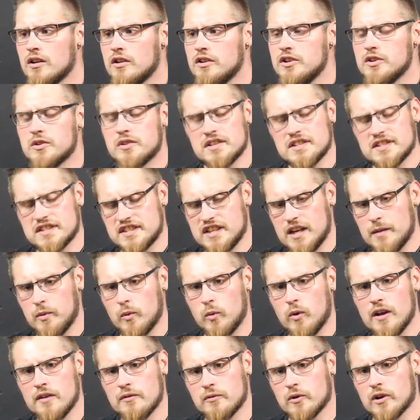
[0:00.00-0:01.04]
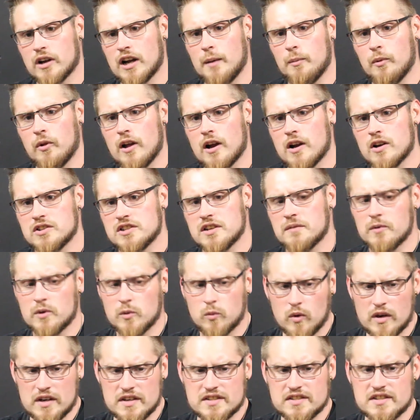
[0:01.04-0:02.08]
you can step away for a couple hours every
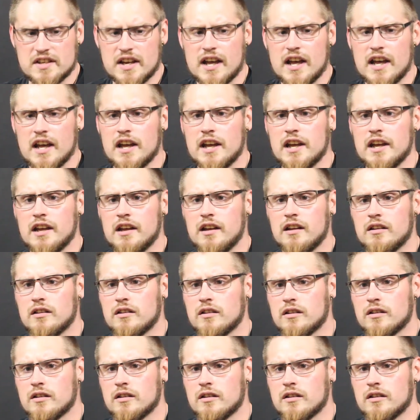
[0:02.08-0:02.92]
Wednesday,